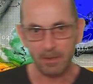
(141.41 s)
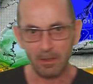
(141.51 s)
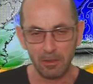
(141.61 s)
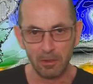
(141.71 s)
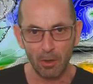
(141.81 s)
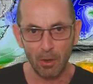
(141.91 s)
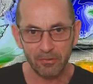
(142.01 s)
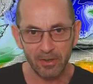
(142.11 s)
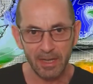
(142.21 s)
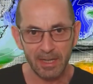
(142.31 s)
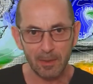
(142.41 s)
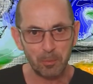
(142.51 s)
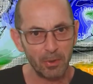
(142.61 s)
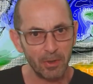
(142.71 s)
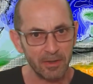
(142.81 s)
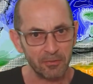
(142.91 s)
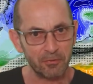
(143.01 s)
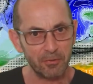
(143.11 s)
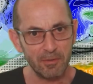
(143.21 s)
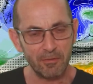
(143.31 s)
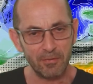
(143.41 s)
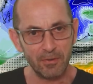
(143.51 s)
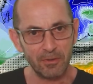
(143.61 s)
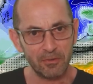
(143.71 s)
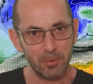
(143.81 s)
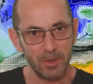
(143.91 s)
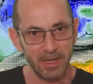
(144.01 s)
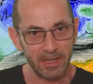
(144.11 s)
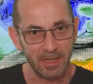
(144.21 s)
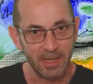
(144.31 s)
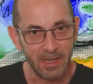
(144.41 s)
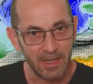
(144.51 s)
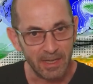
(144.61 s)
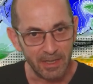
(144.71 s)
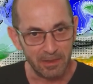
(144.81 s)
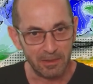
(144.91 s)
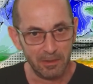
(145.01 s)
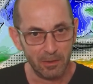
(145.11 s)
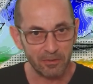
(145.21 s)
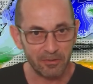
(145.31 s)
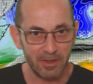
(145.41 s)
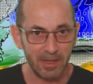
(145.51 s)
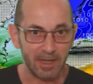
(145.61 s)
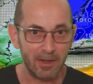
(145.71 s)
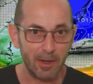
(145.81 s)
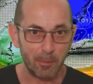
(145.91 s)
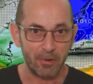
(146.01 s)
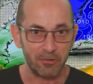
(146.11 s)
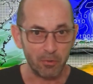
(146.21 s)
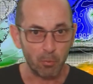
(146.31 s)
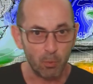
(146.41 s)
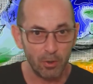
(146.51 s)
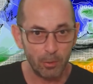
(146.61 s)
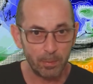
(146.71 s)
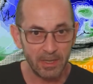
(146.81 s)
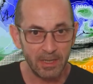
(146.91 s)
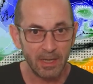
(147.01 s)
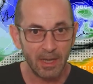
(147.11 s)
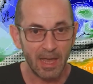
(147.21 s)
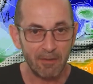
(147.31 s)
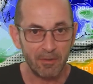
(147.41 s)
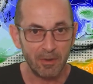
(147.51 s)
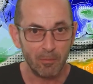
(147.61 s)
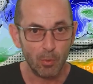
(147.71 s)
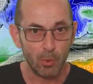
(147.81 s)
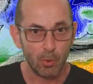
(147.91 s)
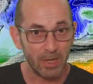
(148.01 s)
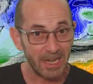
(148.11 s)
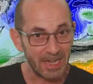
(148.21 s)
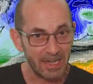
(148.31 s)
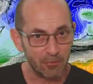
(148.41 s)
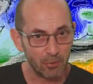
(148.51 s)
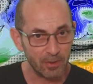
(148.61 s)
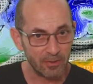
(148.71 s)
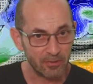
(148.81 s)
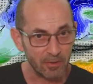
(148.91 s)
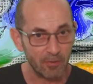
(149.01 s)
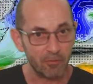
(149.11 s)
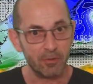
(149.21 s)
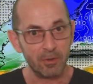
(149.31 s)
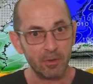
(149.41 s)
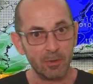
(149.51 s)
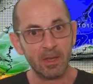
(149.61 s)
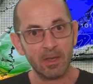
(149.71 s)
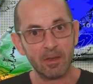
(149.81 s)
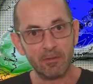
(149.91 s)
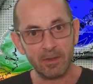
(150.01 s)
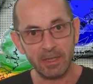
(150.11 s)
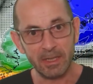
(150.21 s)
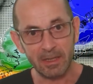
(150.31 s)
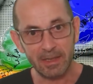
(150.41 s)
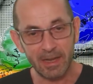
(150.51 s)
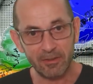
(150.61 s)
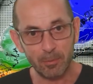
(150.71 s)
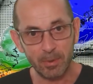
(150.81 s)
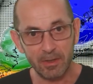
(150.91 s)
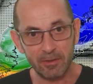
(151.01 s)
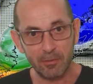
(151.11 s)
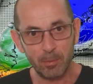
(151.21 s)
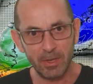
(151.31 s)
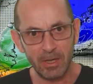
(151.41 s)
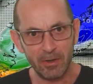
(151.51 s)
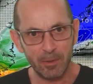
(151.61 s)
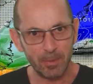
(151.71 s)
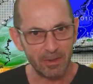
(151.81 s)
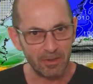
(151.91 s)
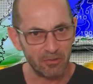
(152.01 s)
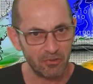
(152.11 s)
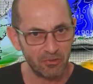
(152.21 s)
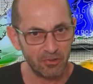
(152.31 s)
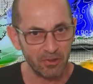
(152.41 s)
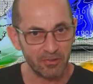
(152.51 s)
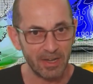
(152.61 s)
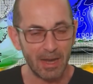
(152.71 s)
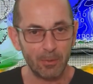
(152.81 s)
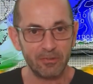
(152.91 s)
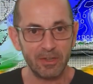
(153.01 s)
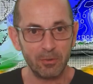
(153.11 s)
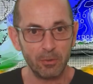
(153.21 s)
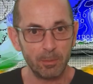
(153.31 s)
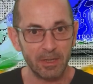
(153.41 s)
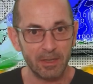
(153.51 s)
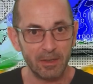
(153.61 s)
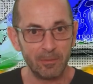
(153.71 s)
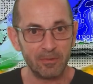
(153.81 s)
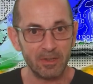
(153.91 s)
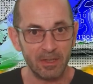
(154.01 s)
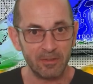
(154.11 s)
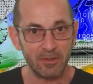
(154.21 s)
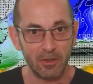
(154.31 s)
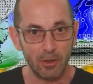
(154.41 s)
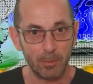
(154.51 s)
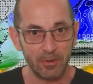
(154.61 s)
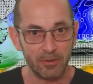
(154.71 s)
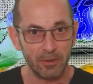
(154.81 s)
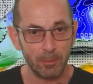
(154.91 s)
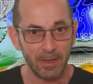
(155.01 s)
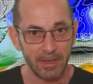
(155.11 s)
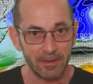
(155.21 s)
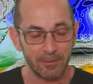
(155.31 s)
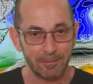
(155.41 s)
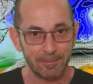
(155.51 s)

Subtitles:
Lots taking place through the first week. It looks like high pressure will be having more influence through the latter part of a period, but just how settled it becomes is open to debate.